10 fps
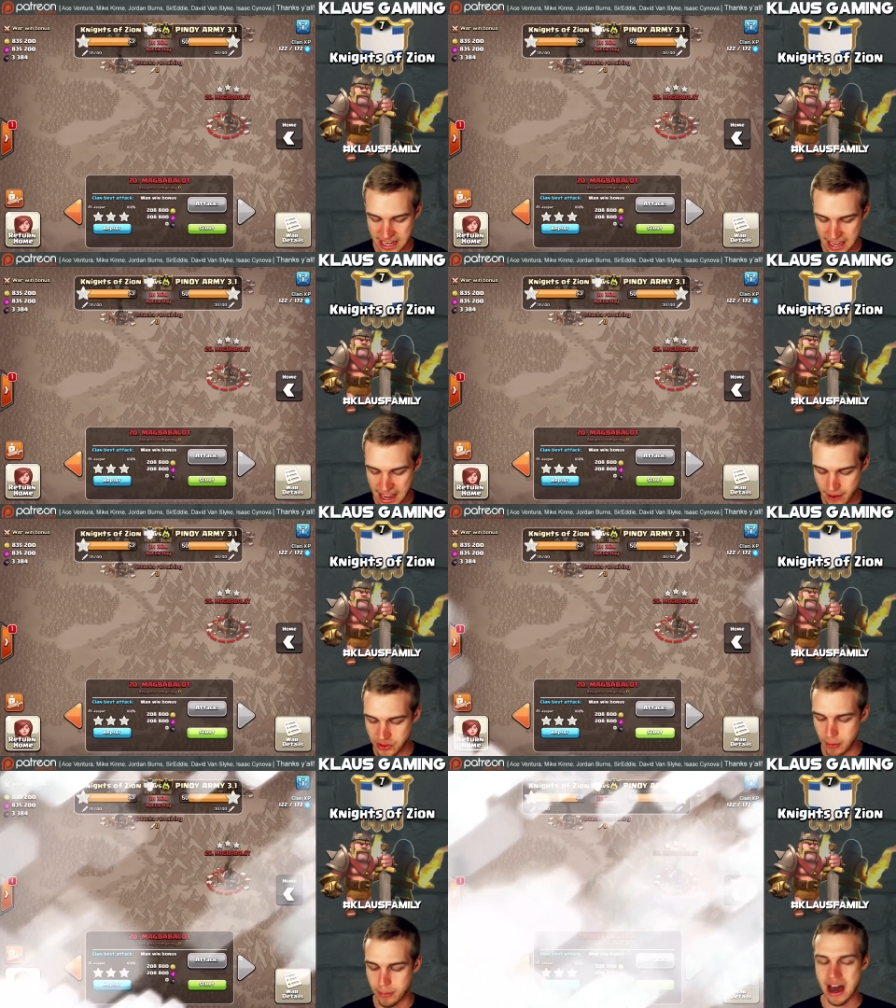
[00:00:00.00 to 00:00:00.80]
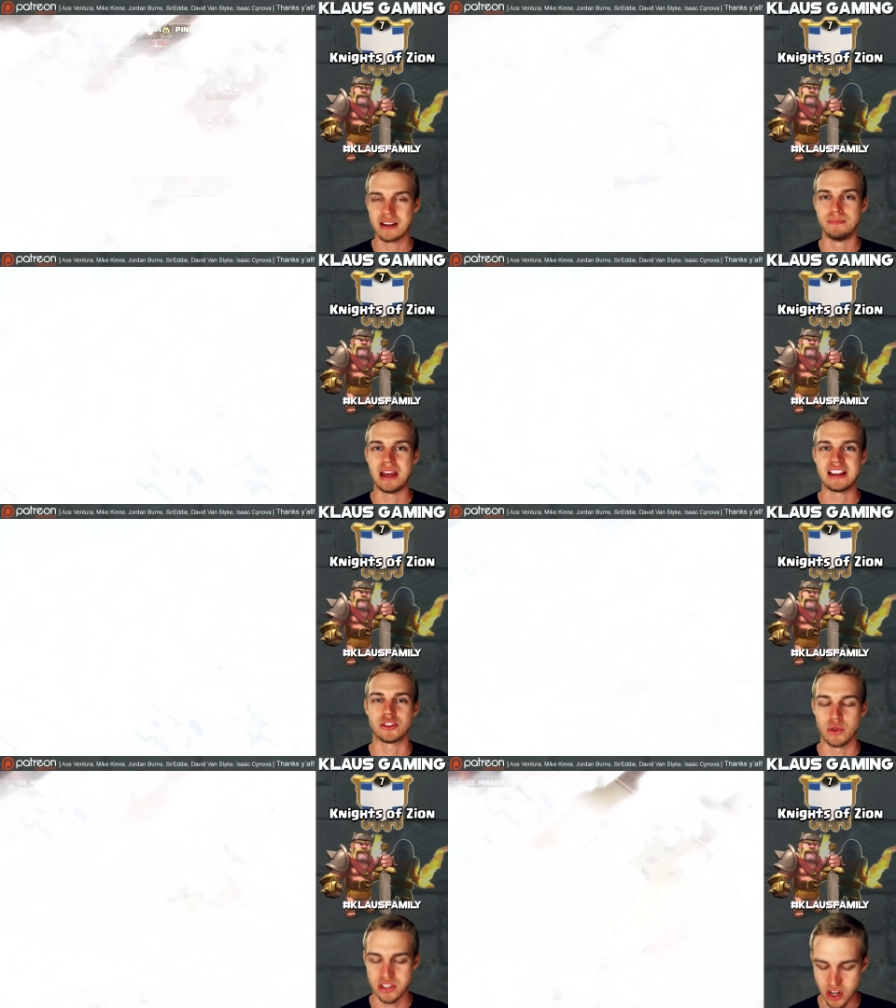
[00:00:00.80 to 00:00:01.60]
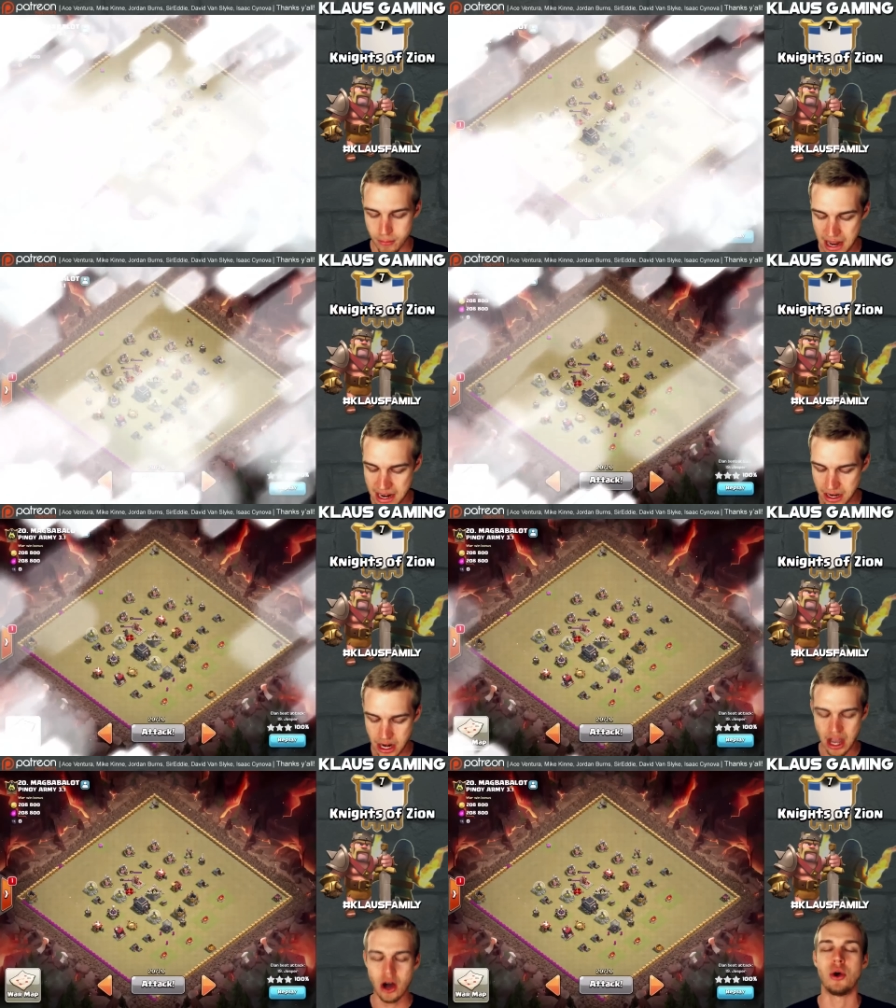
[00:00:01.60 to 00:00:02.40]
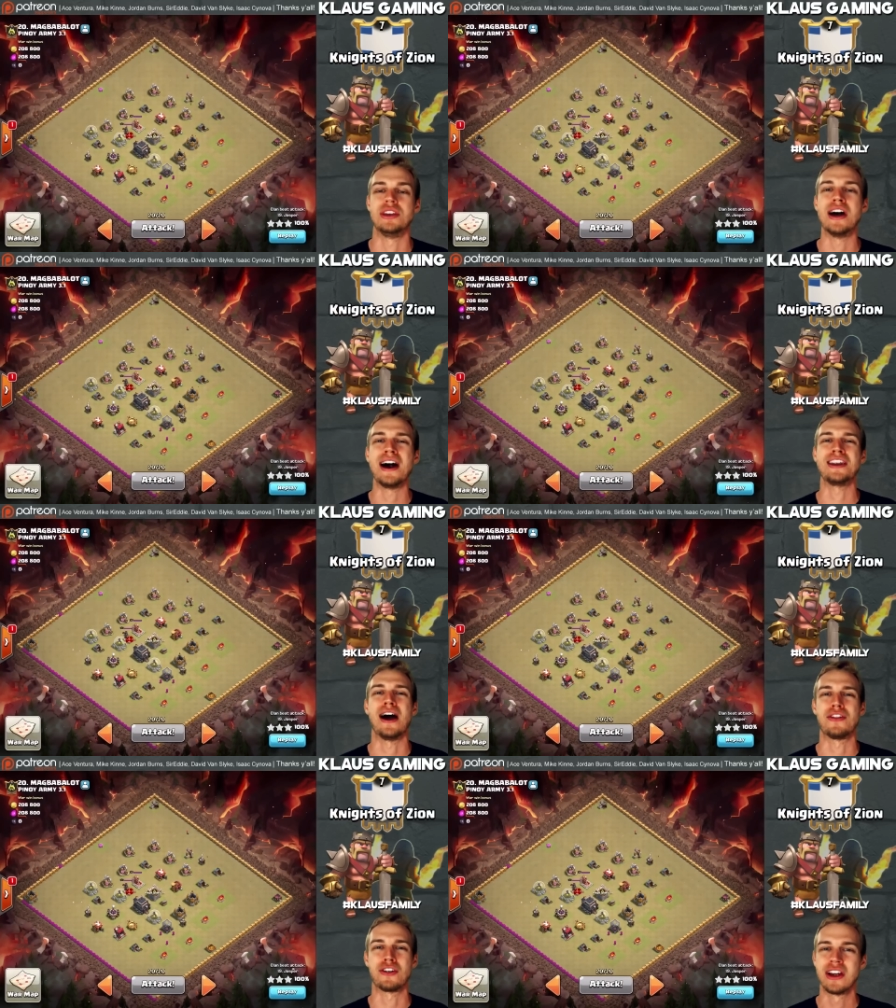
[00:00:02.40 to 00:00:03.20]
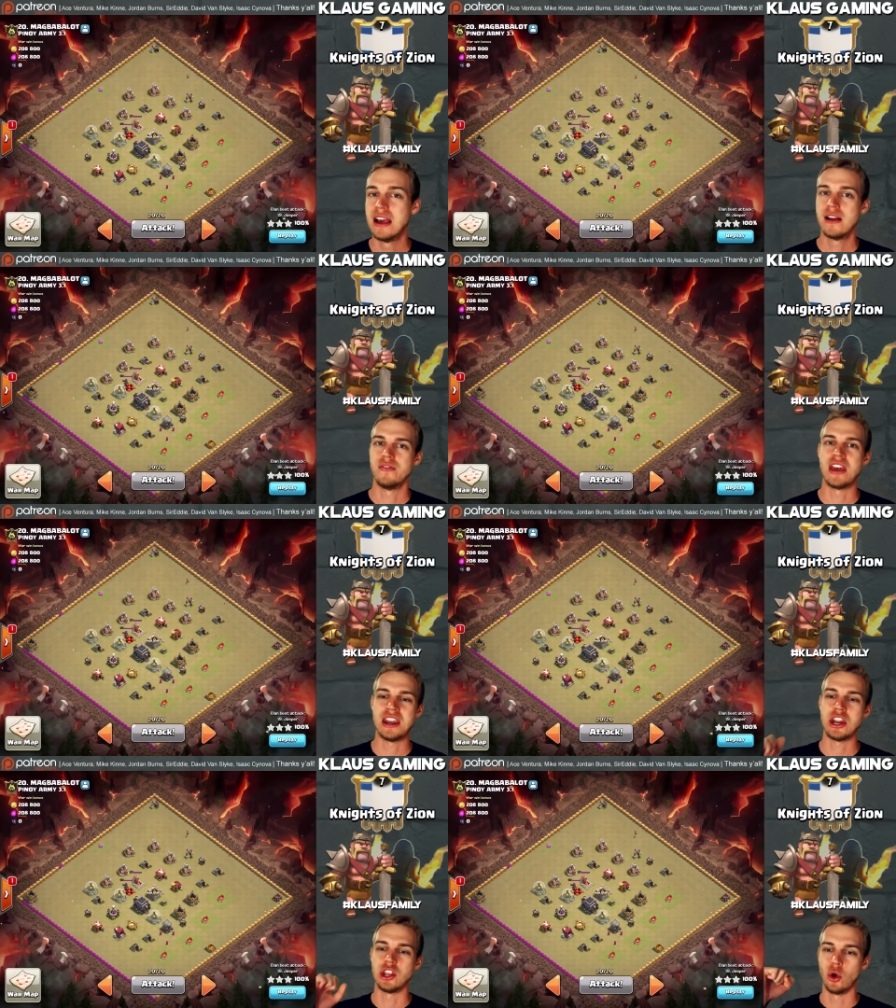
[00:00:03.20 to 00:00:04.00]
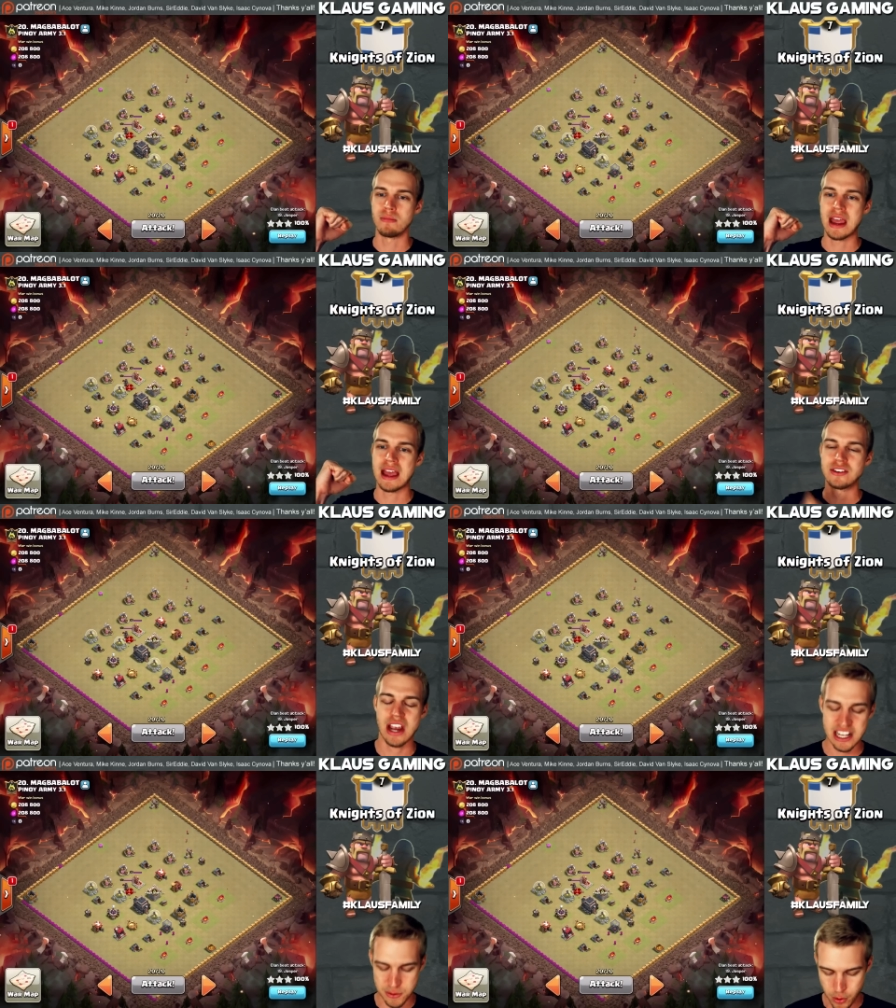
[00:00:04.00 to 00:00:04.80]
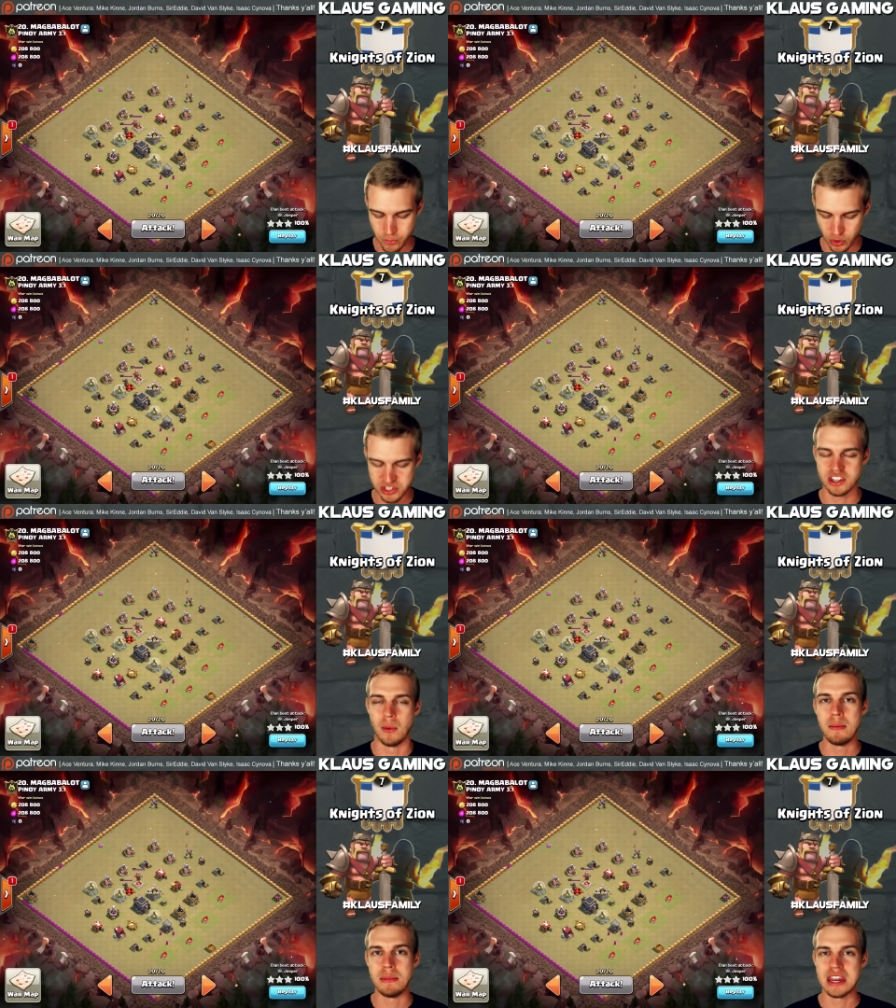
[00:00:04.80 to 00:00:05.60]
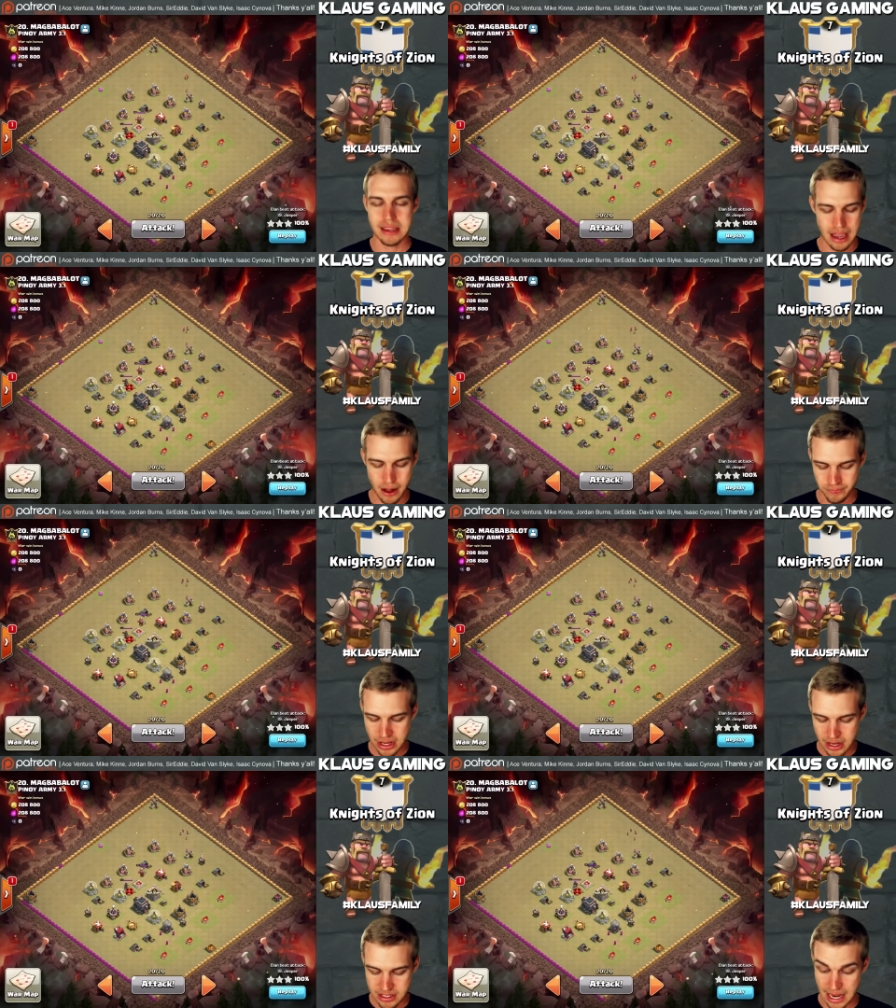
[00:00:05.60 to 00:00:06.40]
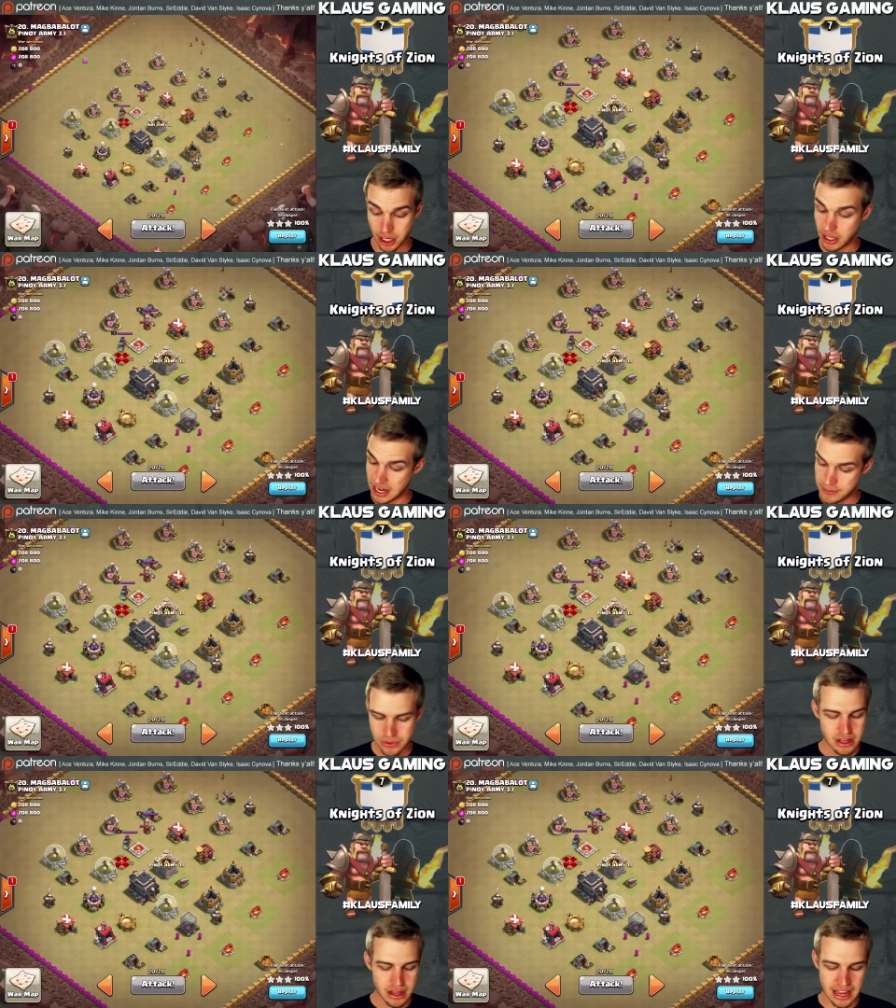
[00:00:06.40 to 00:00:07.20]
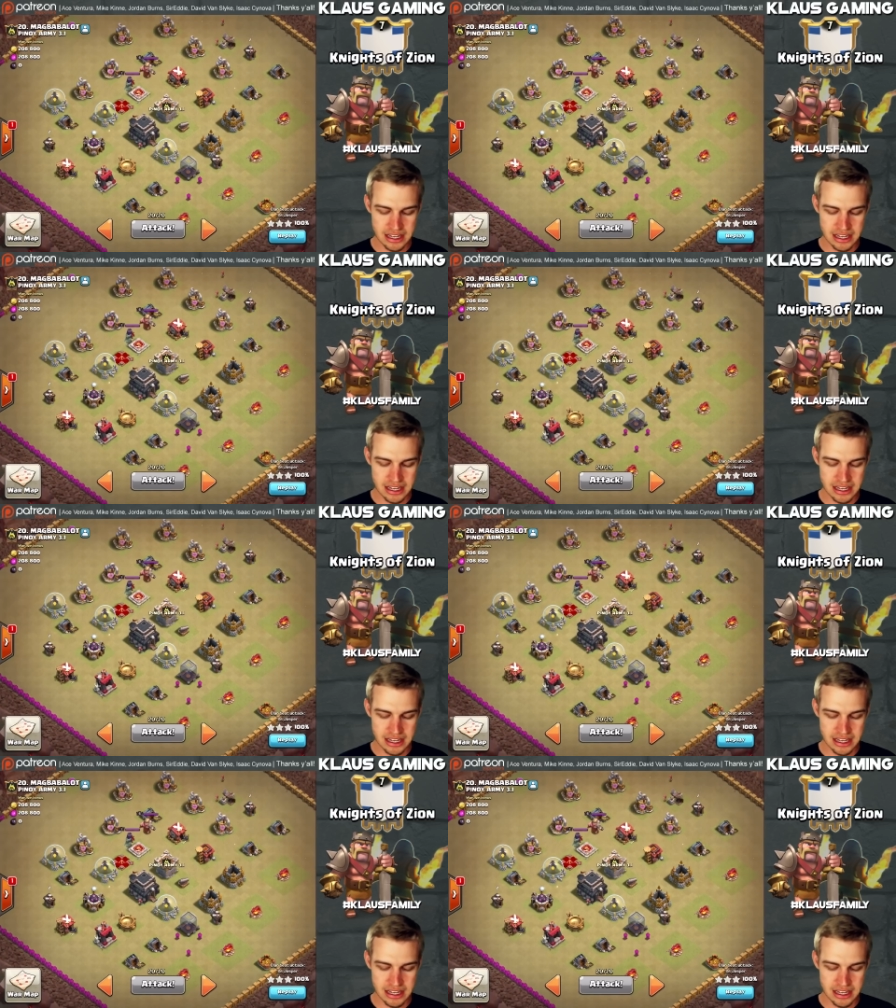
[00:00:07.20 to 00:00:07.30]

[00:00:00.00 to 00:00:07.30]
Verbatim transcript: Check out their bottom base, three-starred by no none other than your man Jasper, which is my mini account, Town Hall eight.